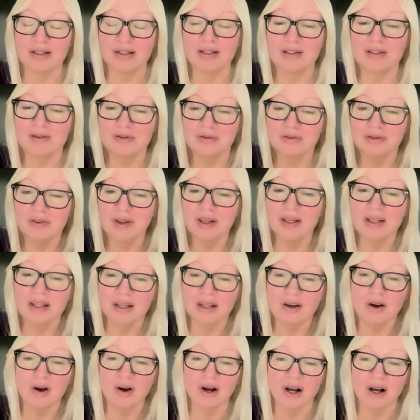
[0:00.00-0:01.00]

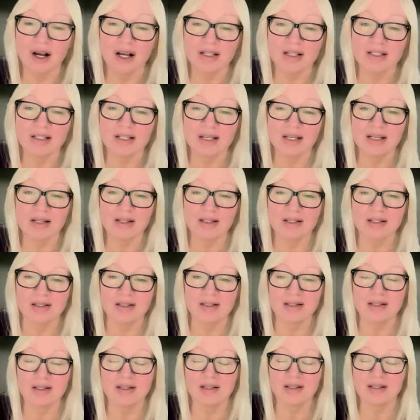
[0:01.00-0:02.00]
defending our
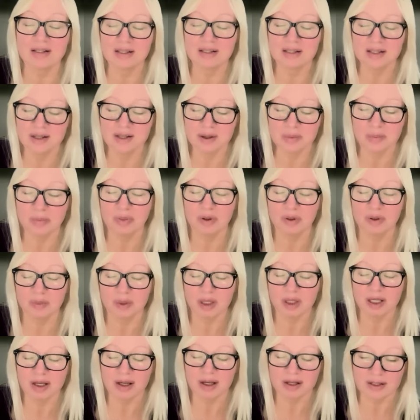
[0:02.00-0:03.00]
ideas simply
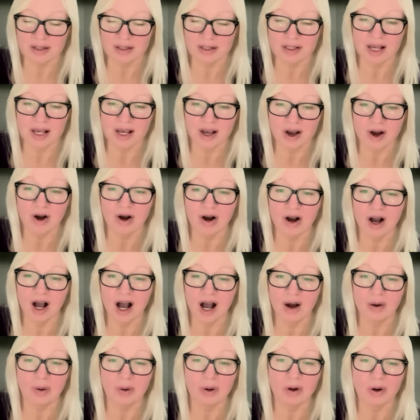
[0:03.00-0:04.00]
because they are
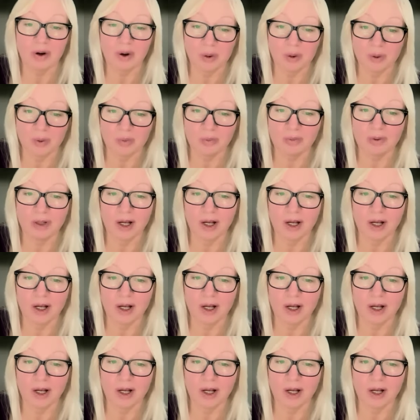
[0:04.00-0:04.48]
our own